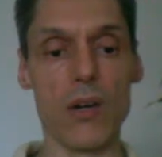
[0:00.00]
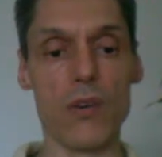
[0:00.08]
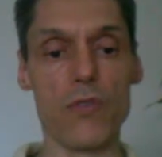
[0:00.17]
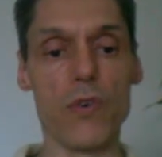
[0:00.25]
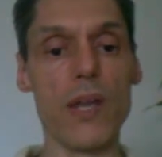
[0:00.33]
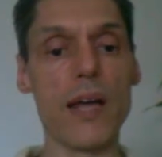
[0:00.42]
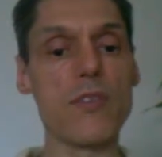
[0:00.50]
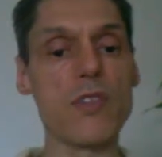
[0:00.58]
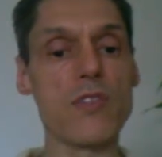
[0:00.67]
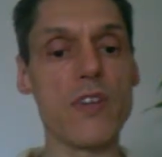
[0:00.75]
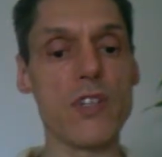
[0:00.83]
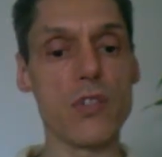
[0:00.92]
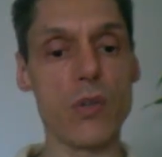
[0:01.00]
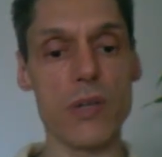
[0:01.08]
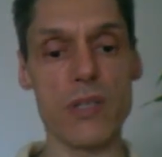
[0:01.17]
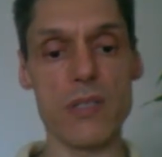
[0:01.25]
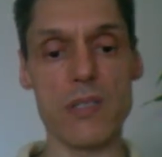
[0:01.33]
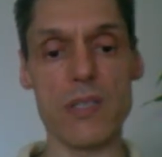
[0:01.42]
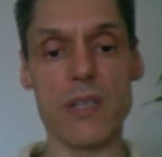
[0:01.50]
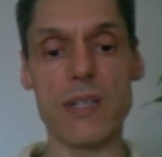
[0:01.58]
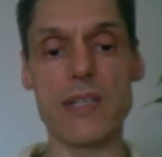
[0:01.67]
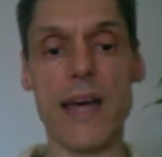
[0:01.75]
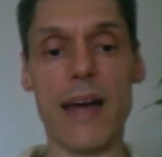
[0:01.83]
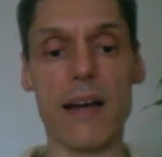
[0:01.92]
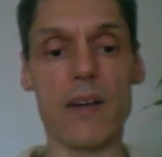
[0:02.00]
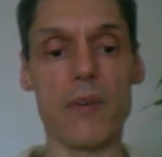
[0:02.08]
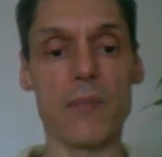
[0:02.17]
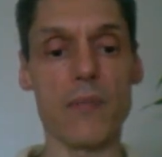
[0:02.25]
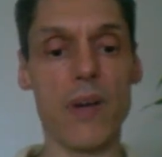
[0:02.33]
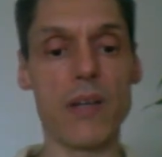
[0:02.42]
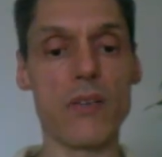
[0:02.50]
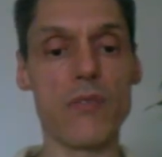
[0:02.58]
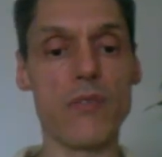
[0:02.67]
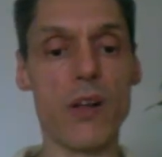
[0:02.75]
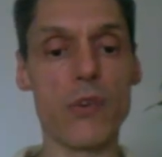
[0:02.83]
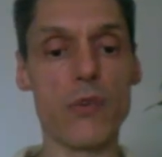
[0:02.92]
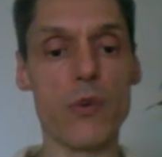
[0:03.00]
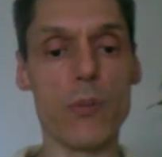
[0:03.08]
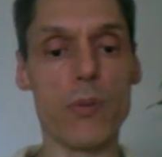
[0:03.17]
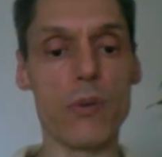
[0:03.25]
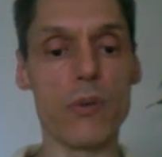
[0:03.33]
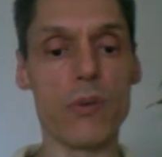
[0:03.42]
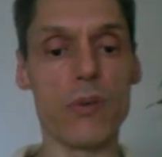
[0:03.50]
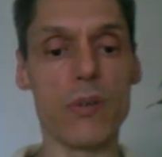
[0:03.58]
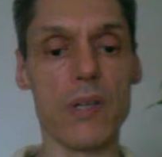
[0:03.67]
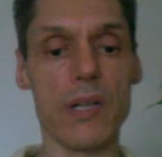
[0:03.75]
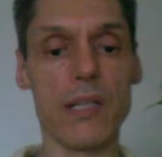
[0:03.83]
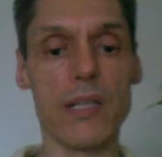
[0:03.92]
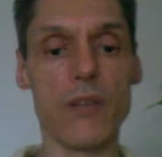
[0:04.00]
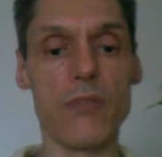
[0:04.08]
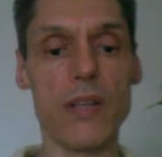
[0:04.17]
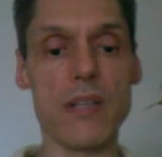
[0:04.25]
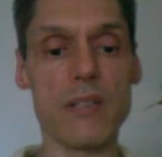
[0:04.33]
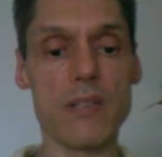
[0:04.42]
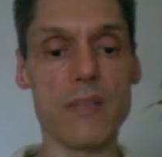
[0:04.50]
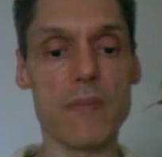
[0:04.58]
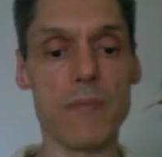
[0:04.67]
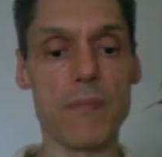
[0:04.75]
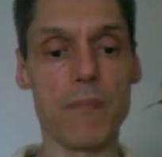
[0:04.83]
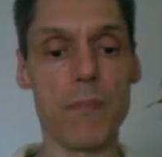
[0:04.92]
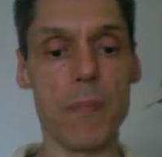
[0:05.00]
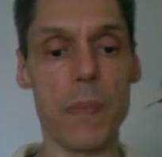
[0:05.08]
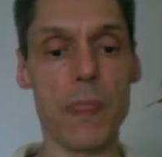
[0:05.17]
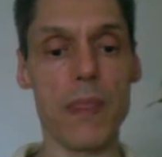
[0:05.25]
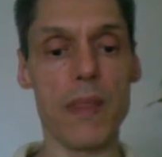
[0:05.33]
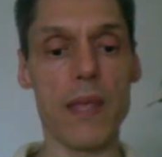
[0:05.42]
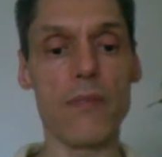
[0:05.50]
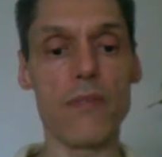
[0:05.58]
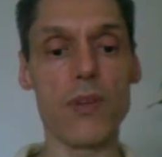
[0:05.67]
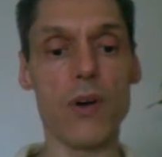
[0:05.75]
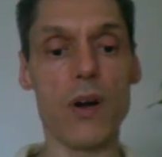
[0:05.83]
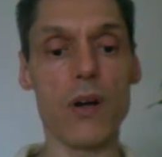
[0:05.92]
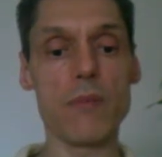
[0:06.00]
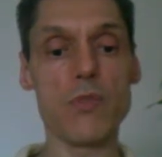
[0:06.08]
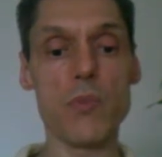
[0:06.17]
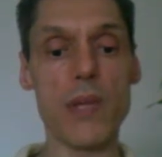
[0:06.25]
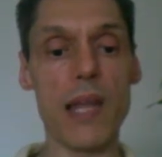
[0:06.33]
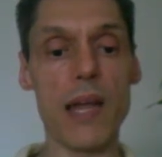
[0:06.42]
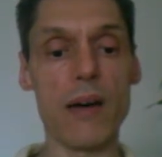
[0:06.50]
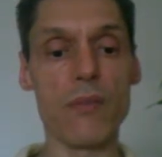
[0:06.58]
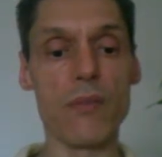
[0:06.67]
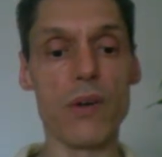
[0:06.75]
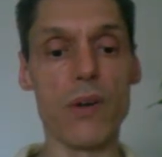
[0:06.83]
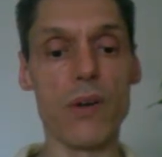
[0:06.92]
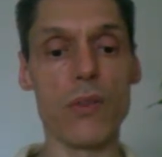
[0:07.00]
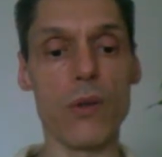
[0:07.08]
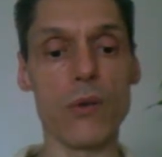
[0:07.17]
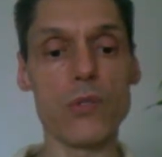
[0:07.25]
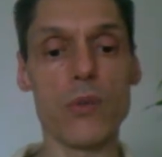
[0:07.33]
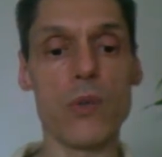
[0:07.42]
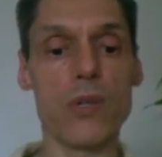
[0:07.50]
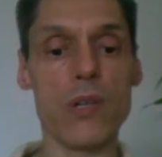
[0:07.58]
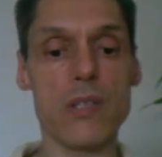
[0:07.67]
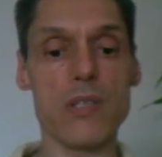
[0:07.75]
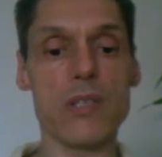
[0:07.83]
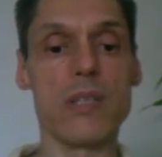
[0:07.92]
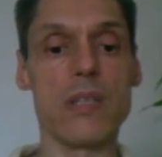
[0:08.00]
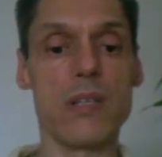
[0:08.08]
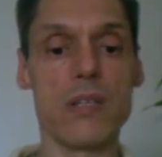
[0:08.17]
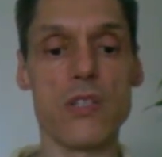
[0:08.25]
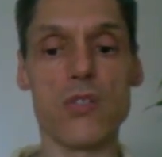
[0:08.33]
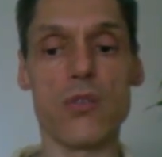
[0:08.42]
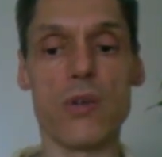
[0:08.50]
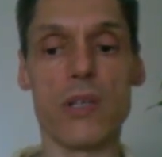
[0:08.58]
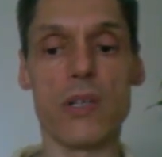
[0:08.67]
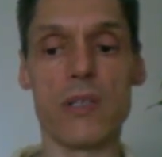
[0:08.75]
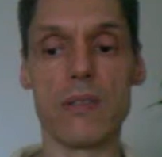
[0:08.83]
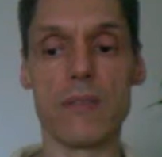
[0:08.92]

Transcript: For love is victorious in attack and invulnerable in defense. Heaven arms with love those it would not see destroyed.